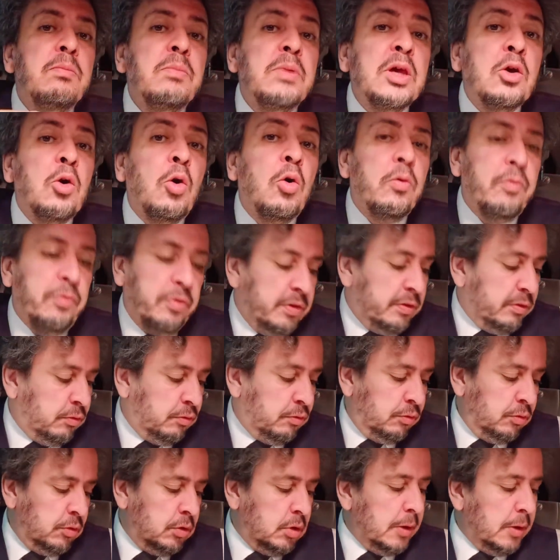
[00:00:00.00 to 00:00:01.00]
that
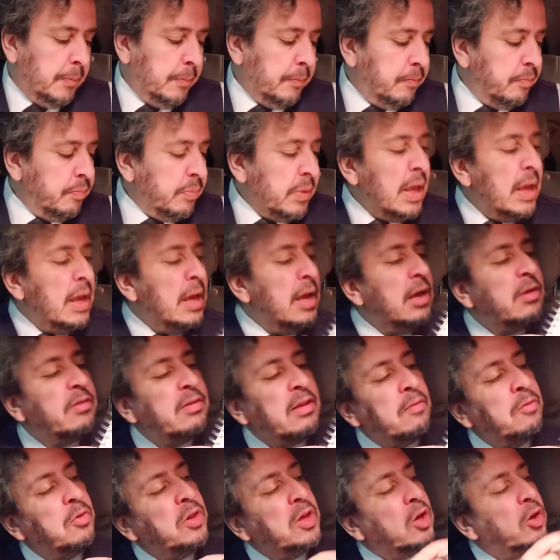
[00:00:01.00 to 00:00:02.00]
means the
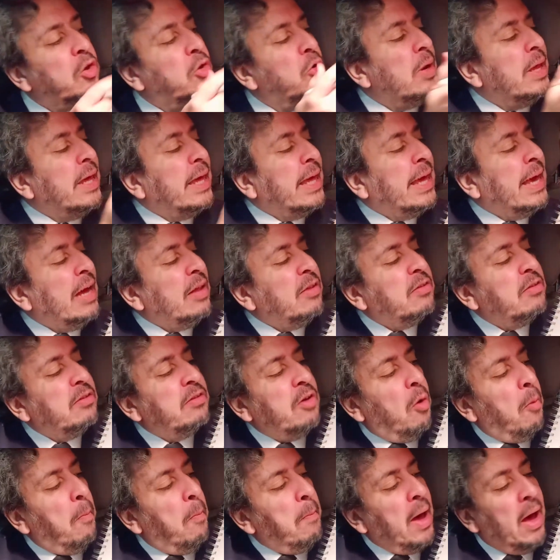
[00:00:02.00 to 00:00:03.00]
400 bars that are
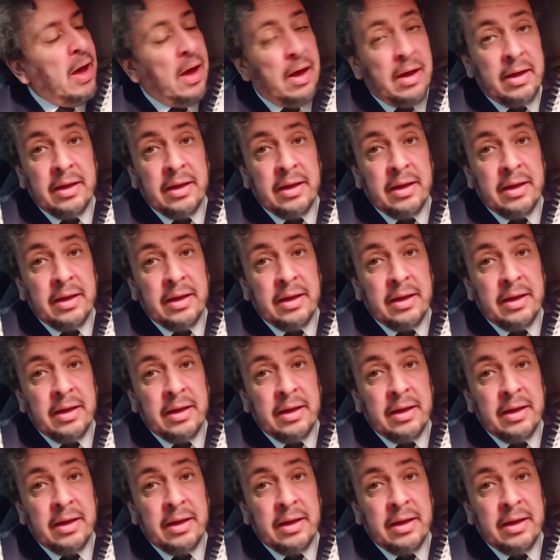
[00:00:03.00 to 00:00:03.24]
here are